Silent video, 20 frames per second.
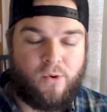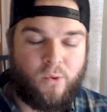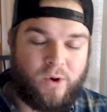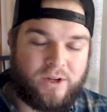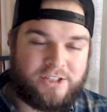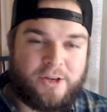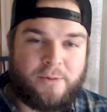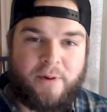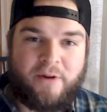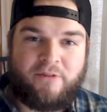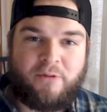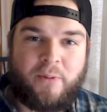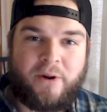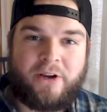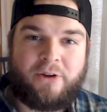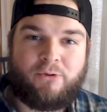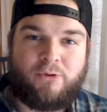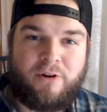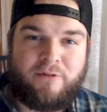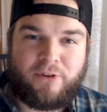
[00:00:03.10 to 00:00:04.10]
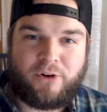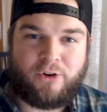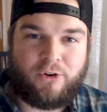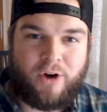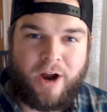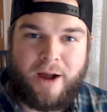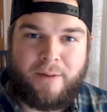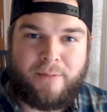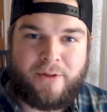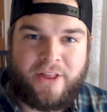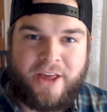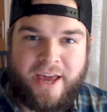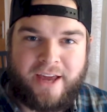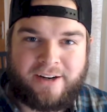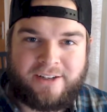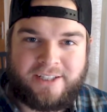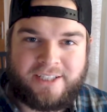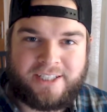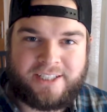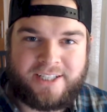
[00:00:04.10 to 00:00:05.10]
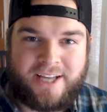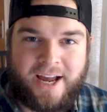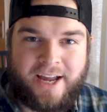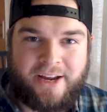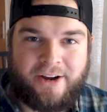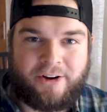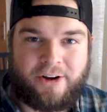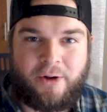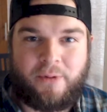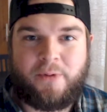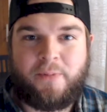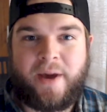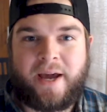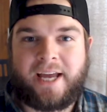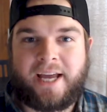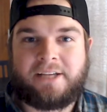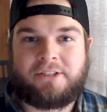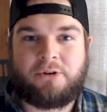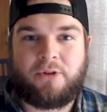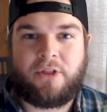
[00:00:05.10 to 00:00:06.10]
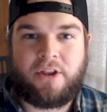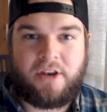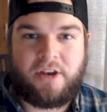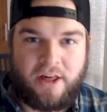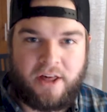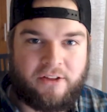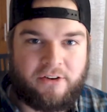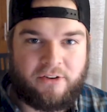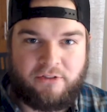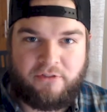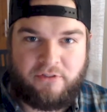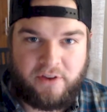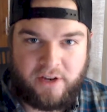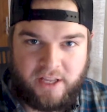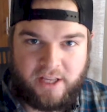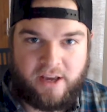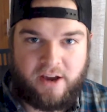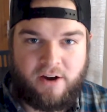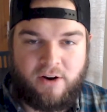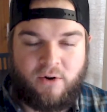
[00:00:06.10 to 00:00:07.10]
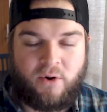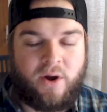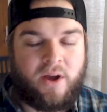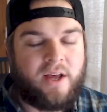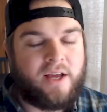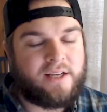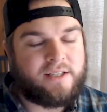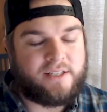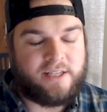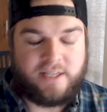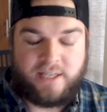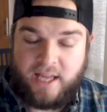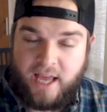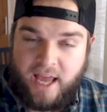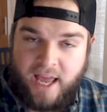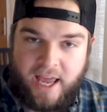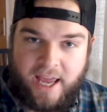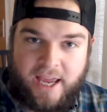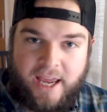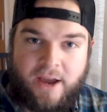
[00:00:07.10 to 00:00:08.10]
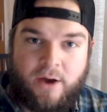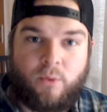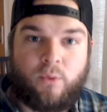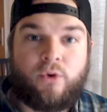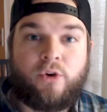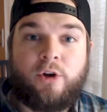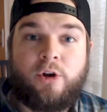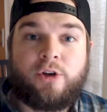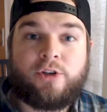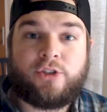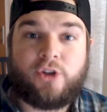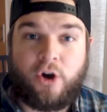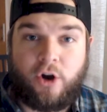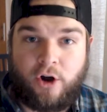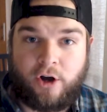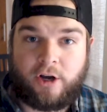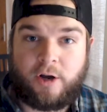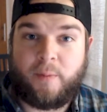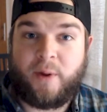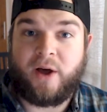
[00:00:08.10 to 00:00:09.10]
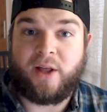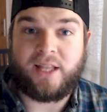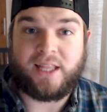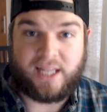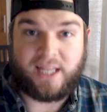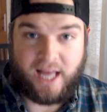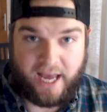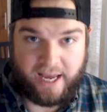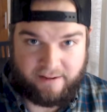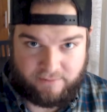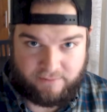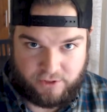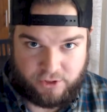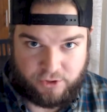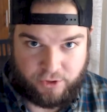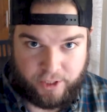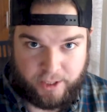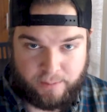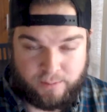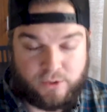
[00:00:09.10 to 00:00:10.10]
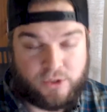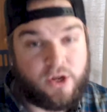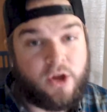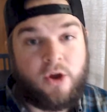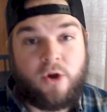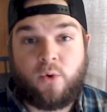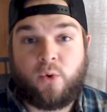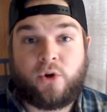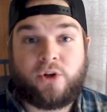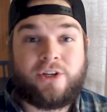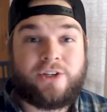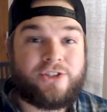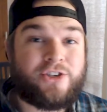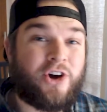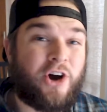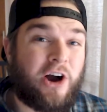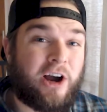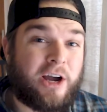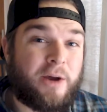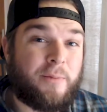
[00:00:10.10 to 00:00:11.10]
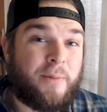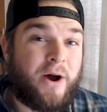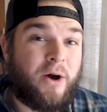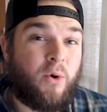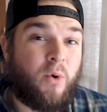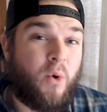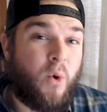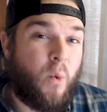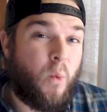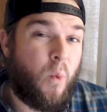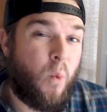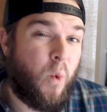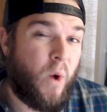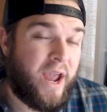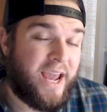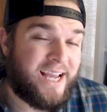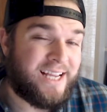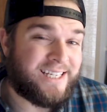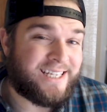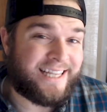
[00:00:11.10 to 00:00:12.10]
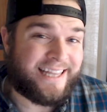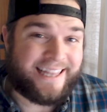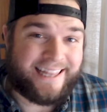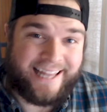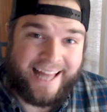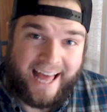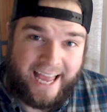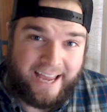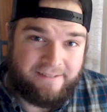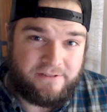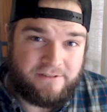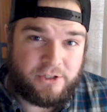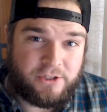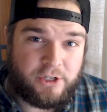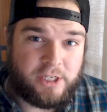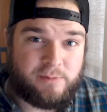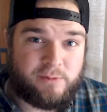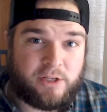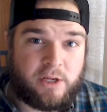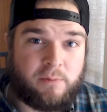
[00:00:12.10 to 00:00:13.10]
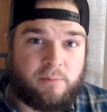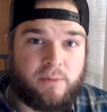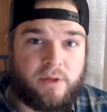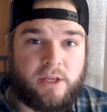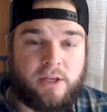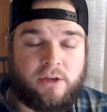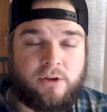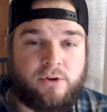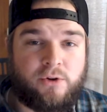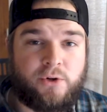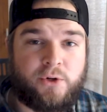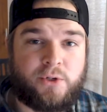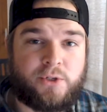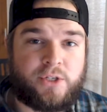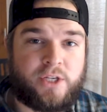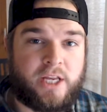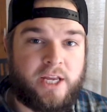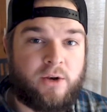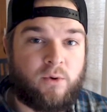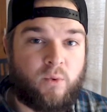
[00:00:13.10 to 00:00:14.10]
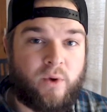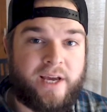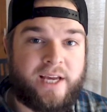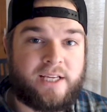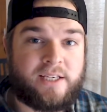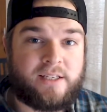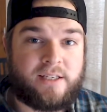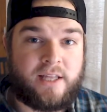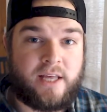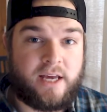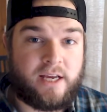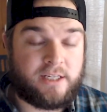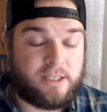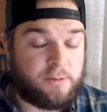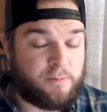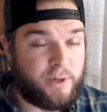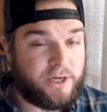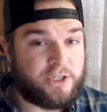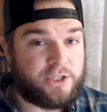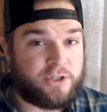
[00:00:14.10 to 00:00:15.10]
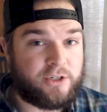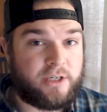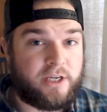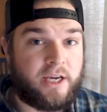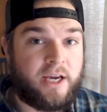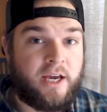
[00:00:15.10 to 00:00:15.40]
What's up everybody, River Caraba, the analytics guy here, coming back at you with another video. Today, we're going to talk about live streams. We're going to talk about ways live streams can be used in ways that especially